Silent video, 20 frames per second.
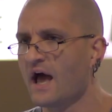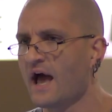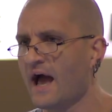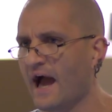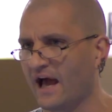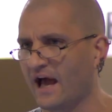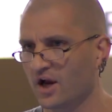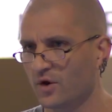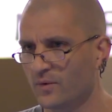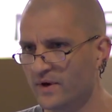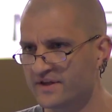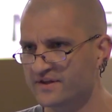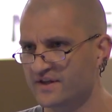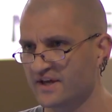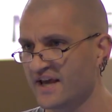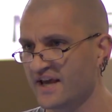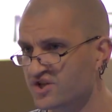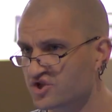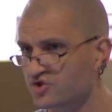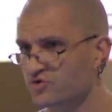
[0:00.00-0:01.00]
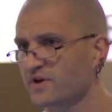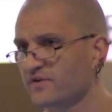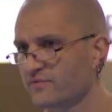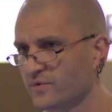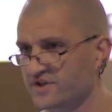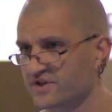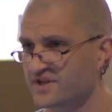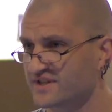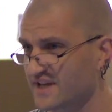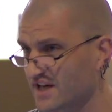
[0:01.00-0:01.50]
Halloween, the history of
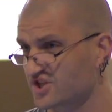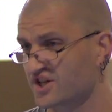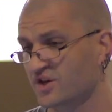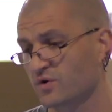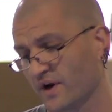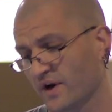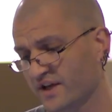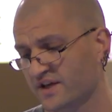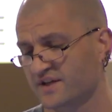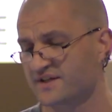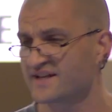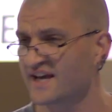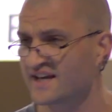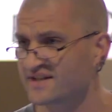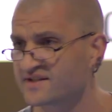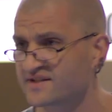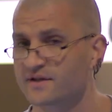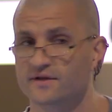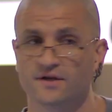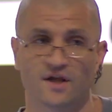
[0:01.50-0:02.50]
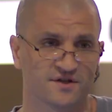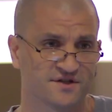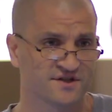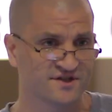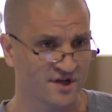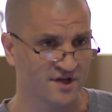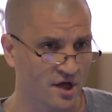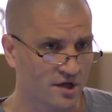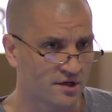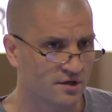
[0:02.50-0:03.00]
which is actually quite contested and
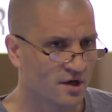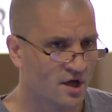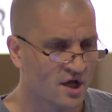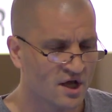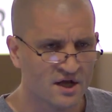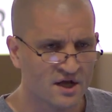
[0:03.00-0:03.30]
uncertain,